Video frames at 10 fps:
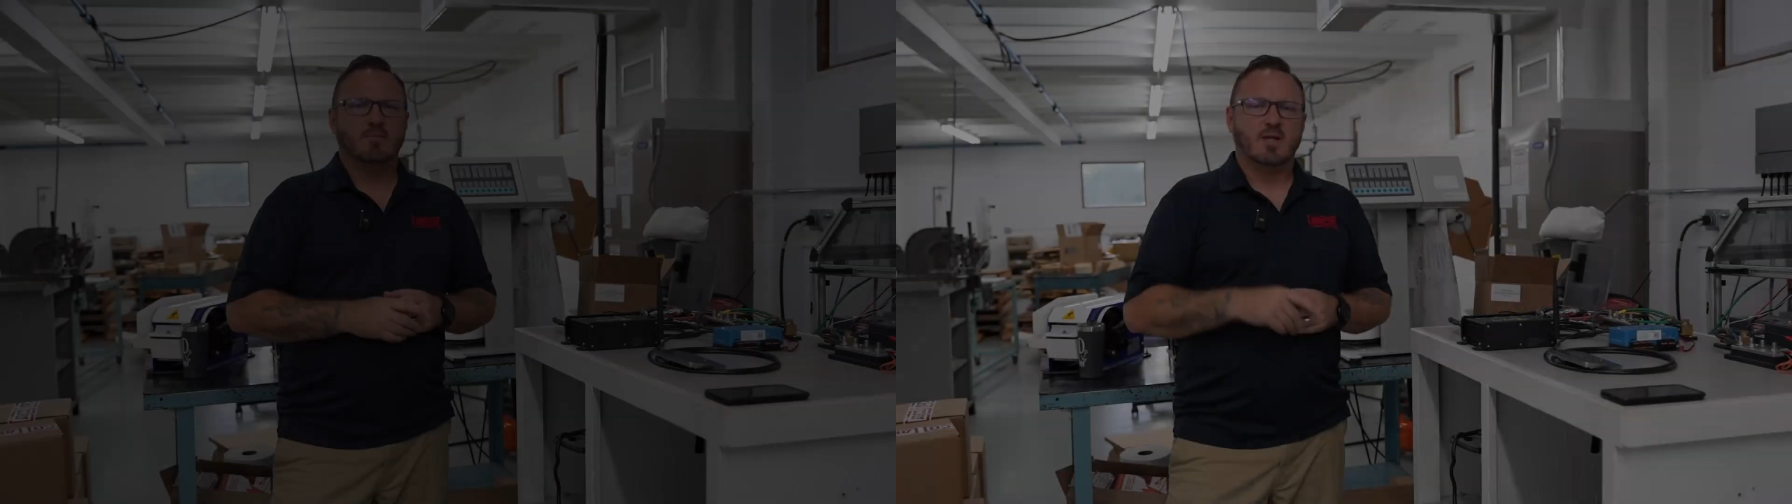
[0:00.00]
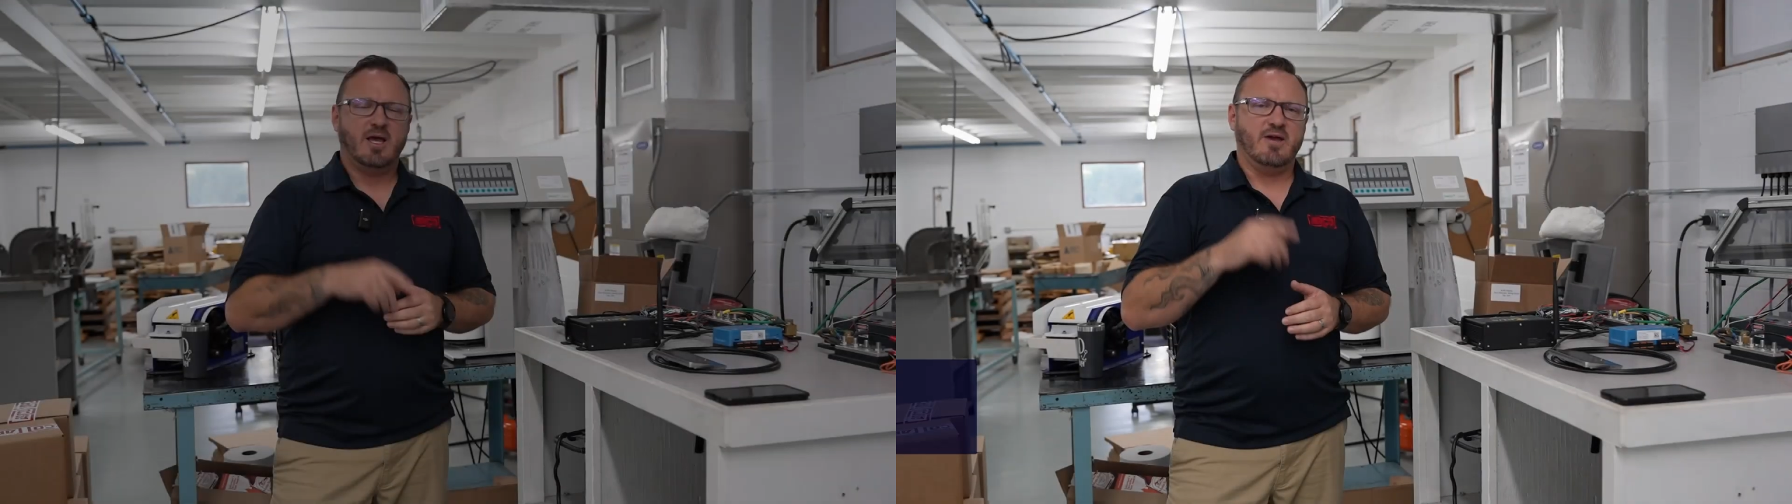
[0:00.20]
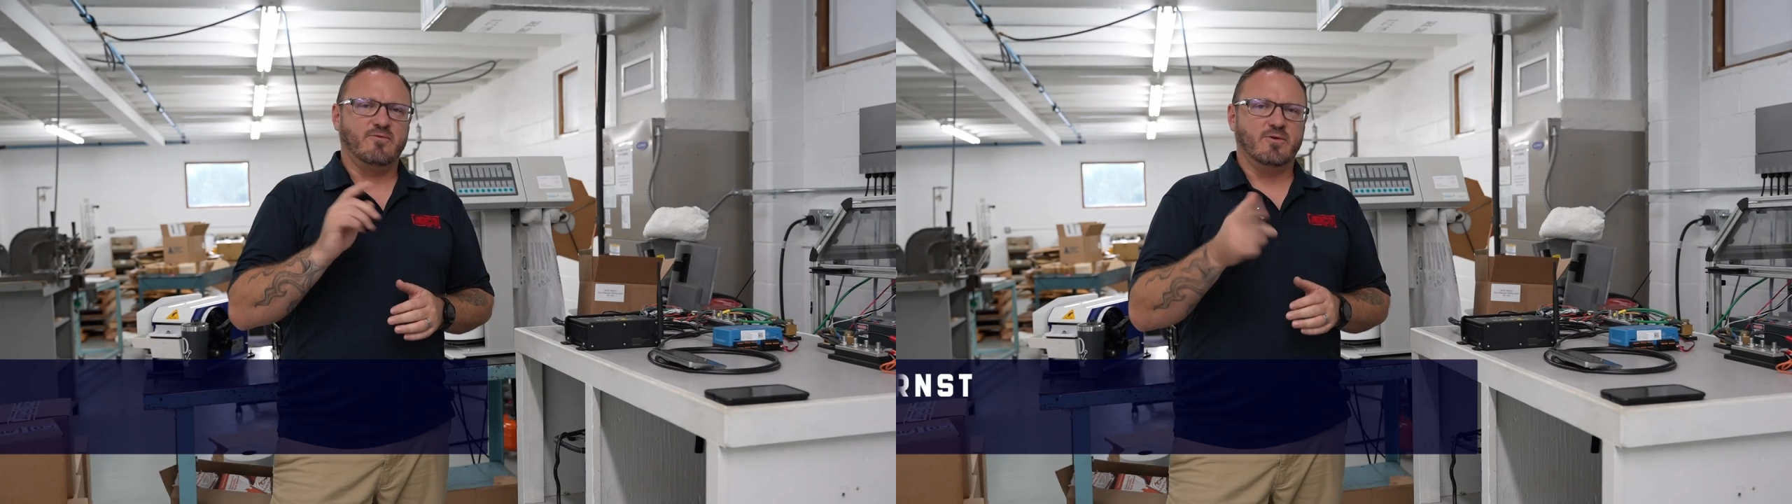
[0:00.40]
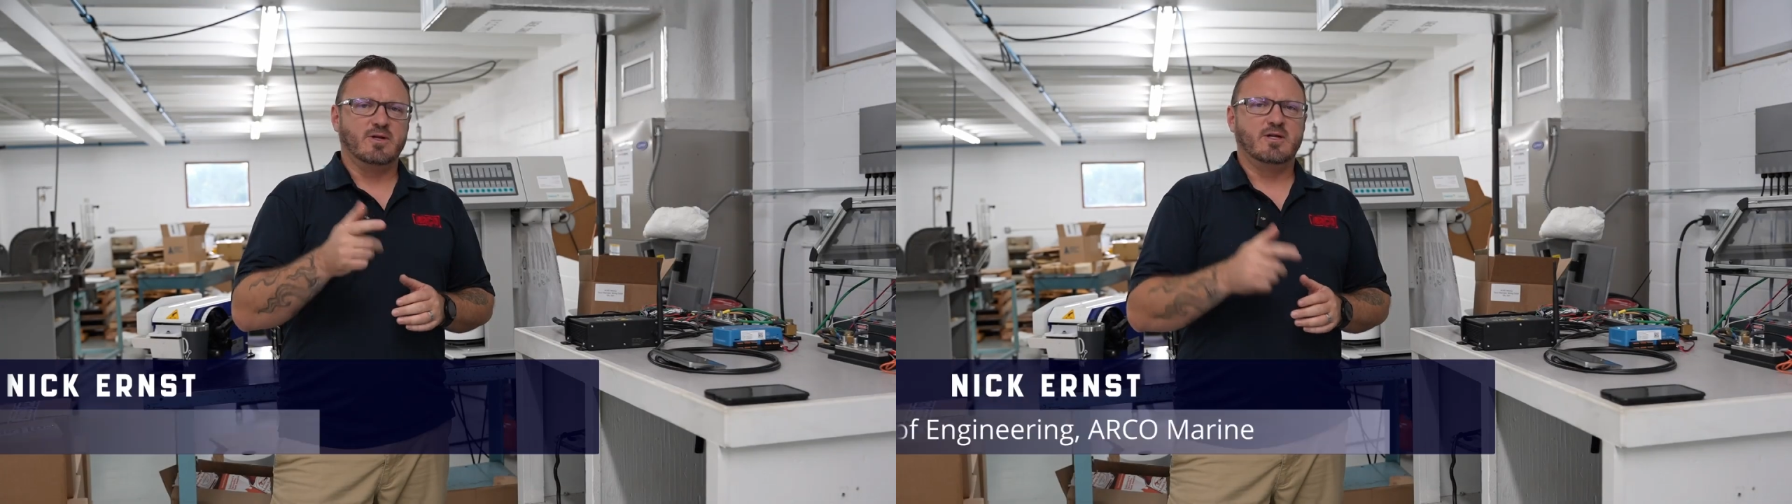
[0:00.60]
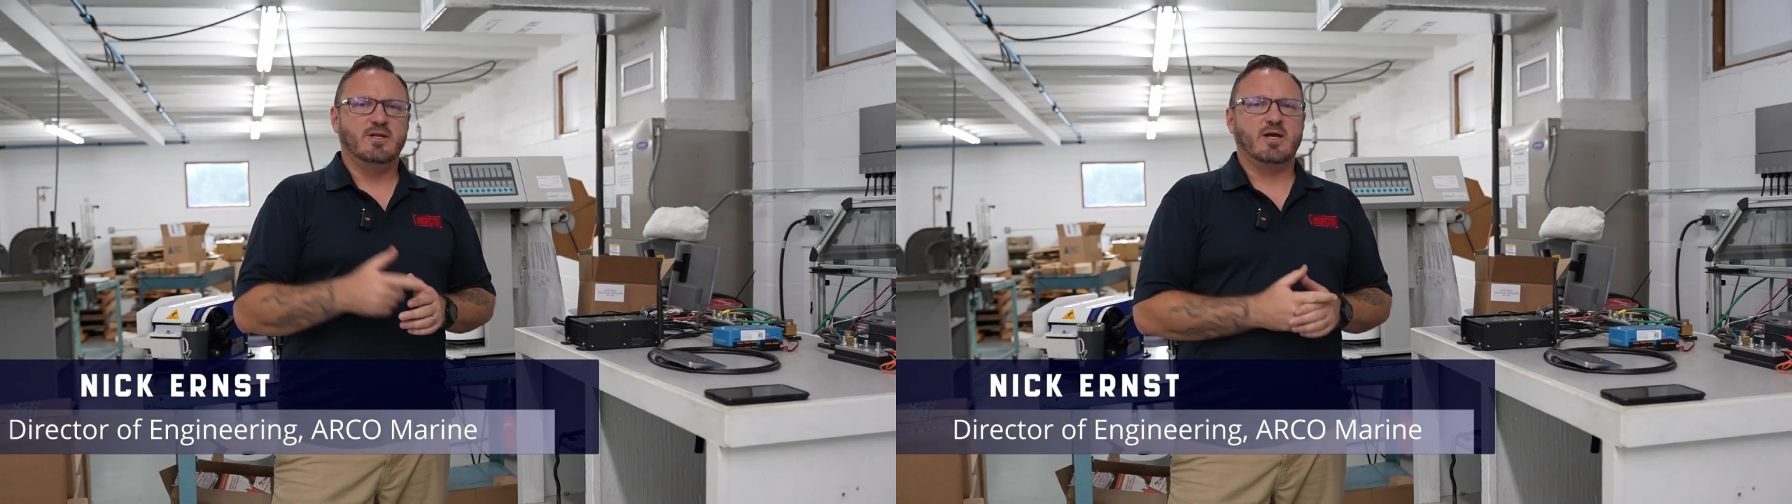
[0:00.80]
Hey
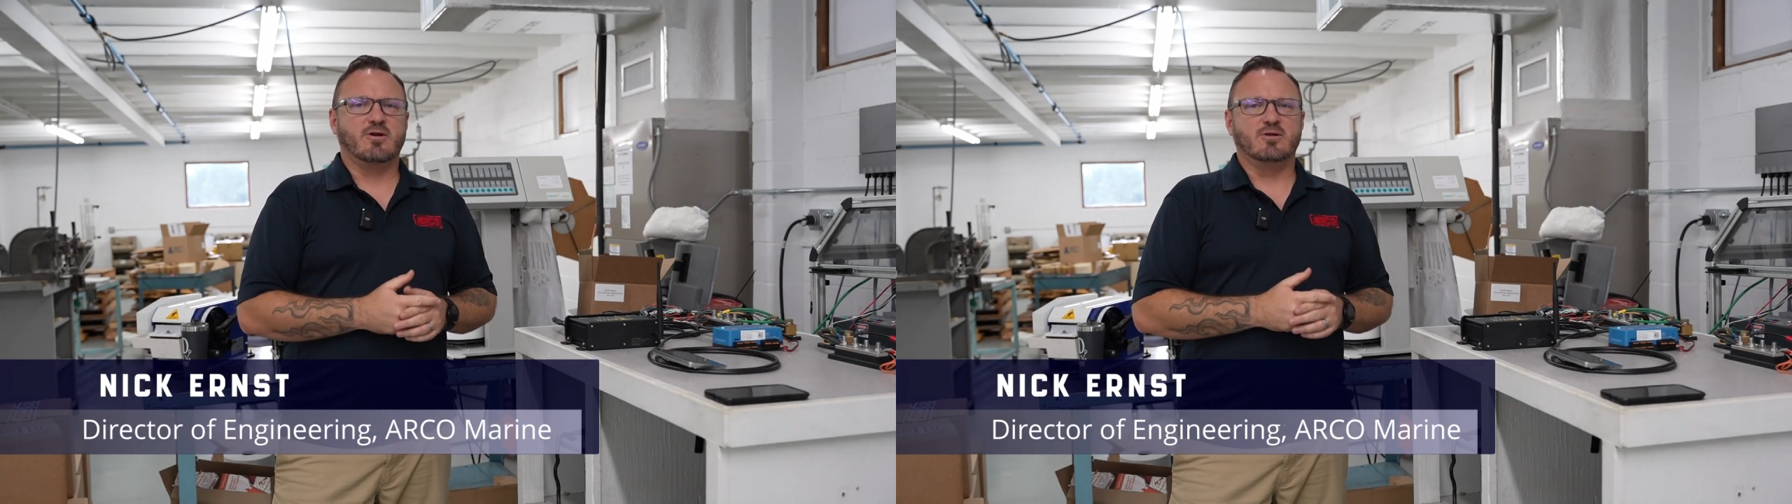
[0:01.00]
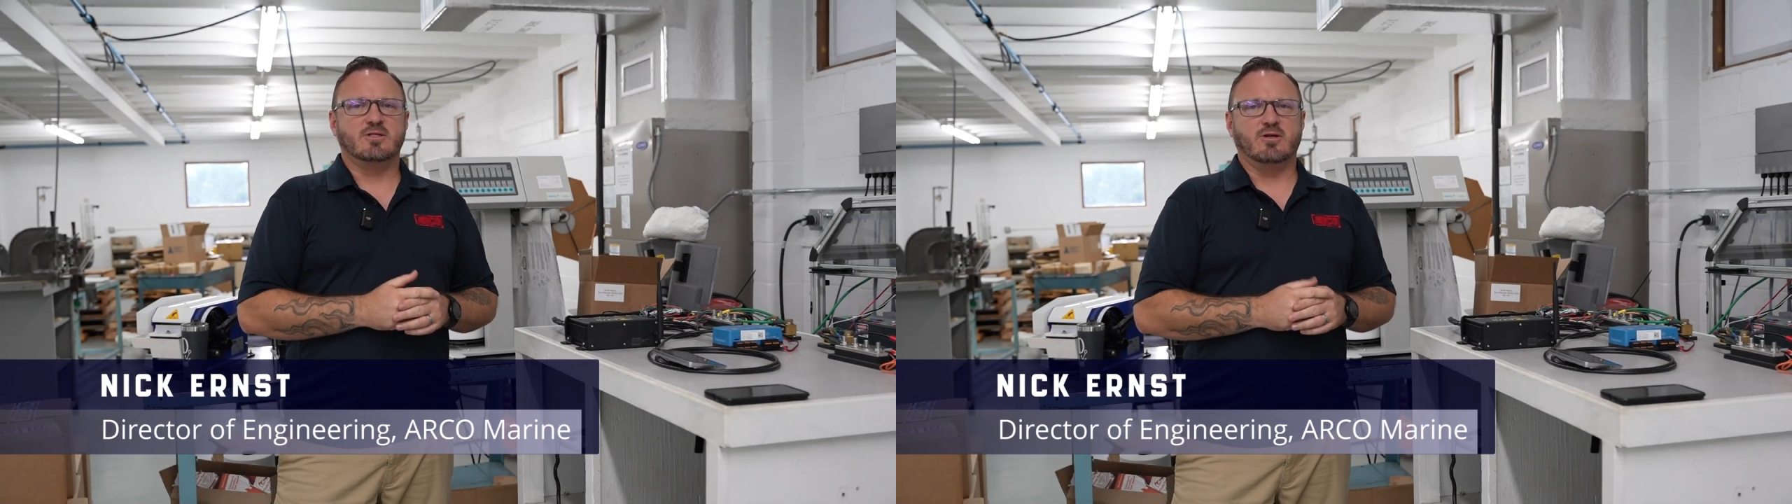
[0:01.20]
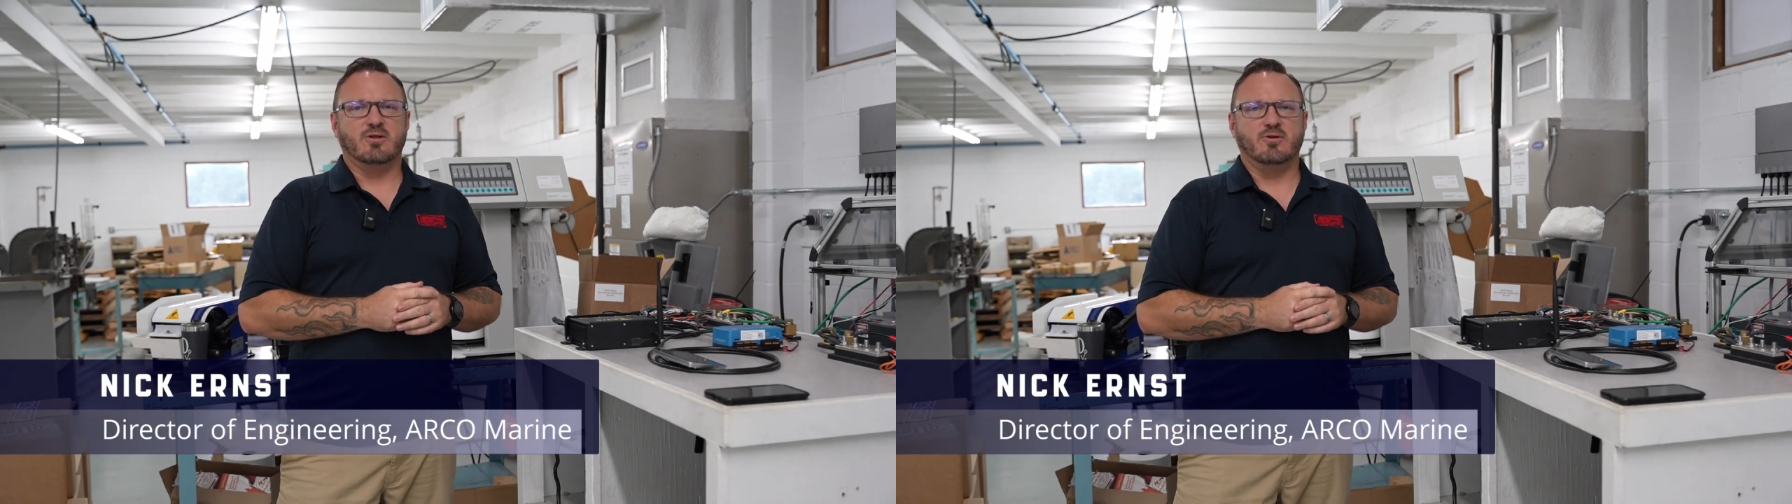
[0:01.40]
everyone, Nick Ernst here,